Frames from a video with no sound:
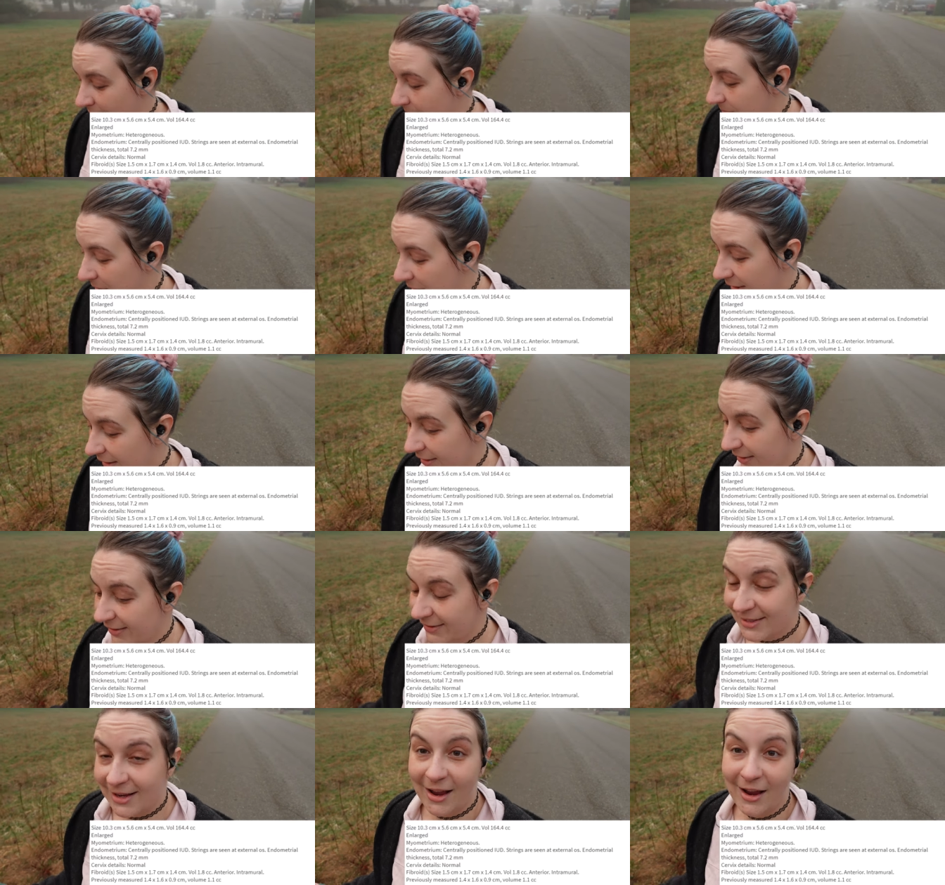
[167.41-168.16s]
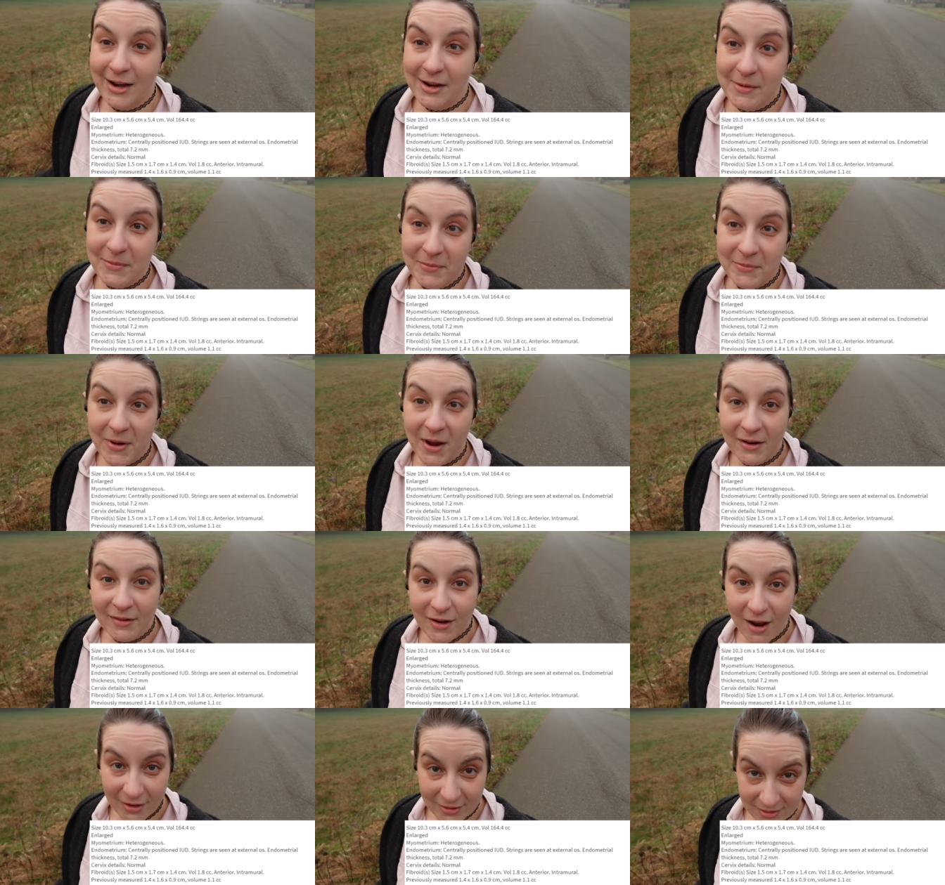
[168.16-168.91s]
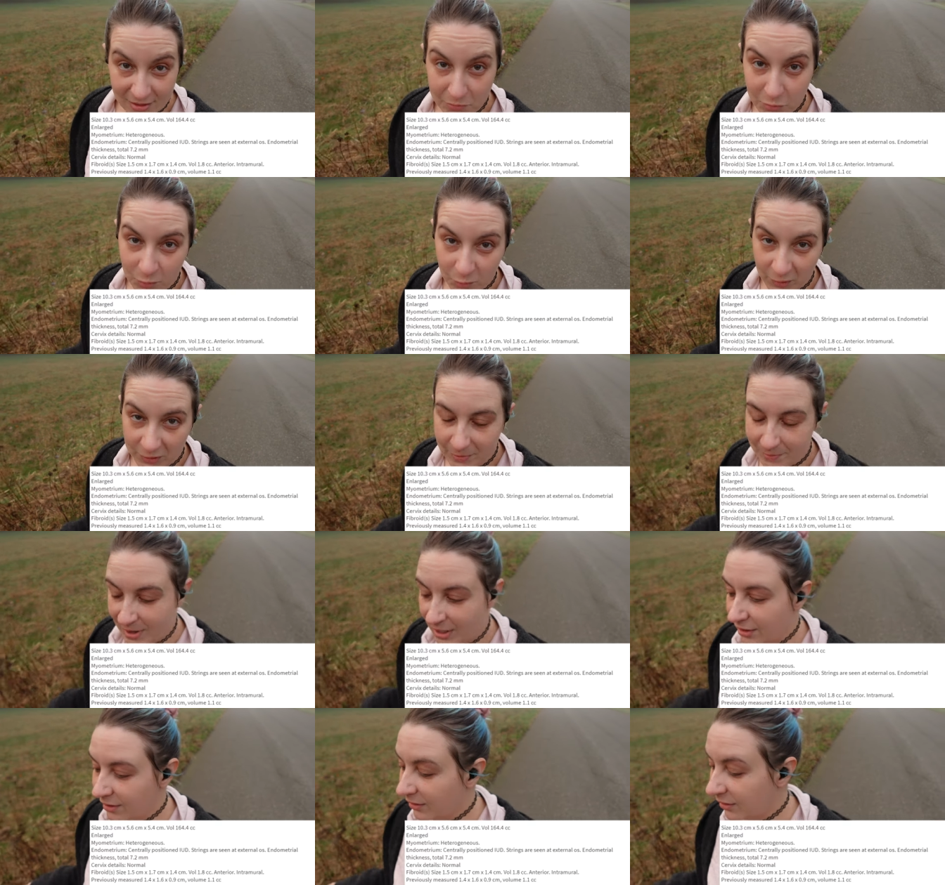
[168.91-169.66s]
because I am not someone with a
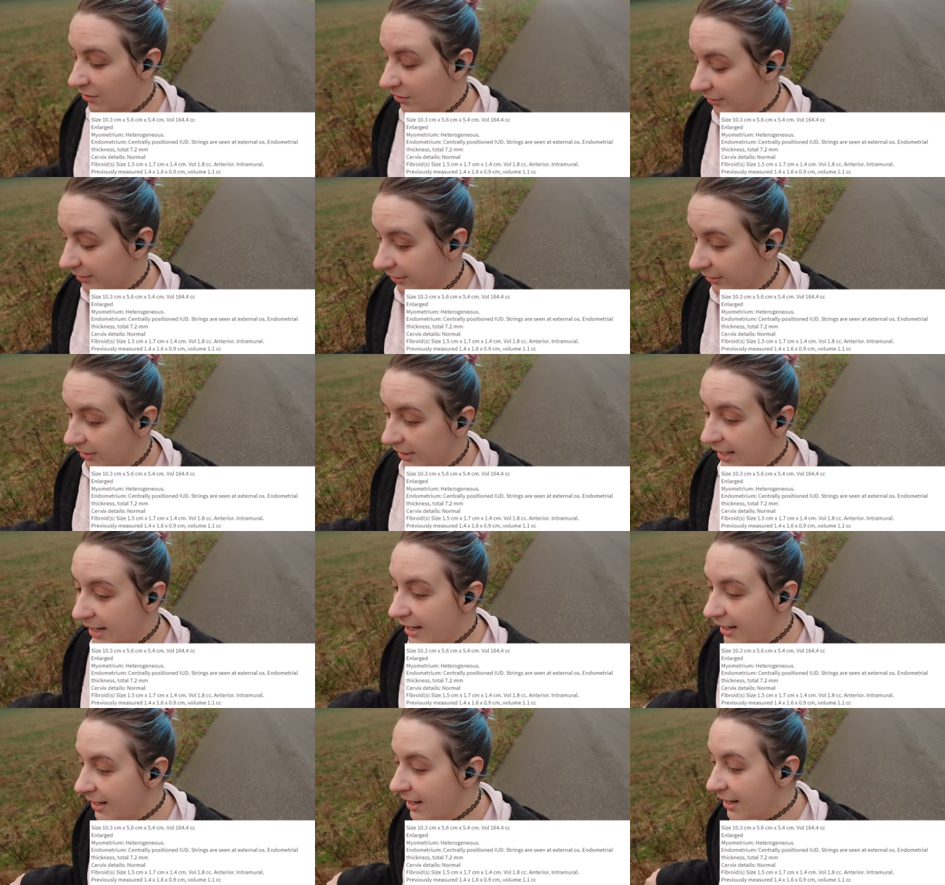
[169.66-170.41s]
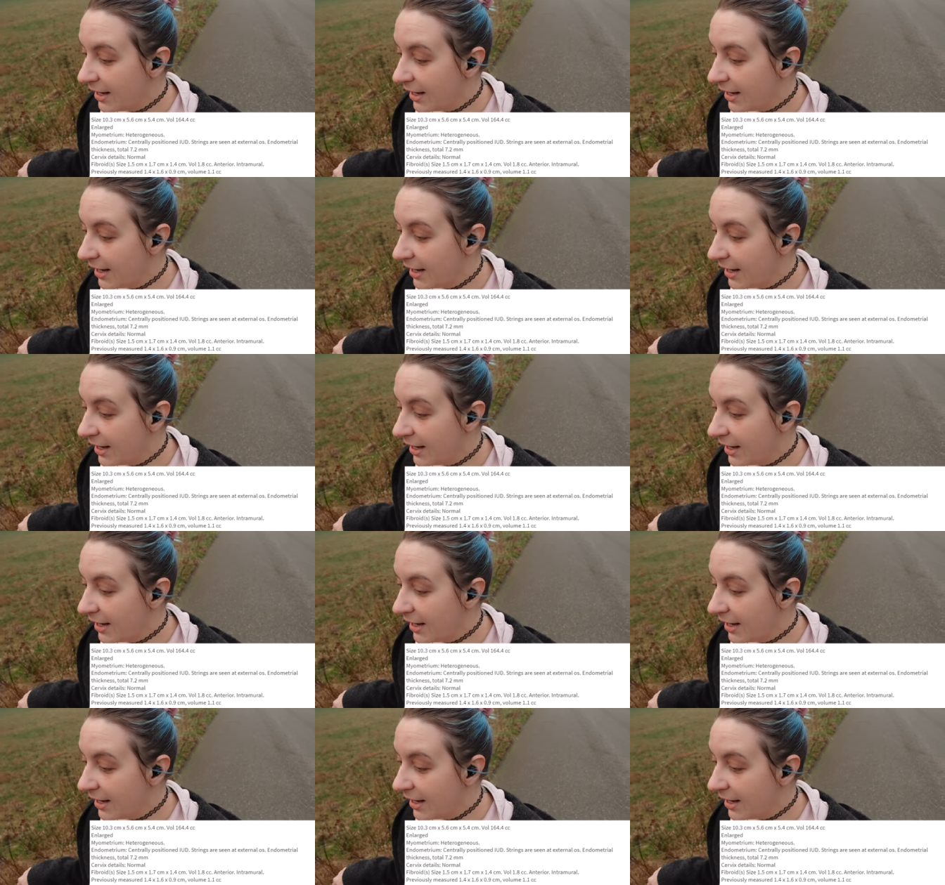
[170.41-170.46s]
medical degree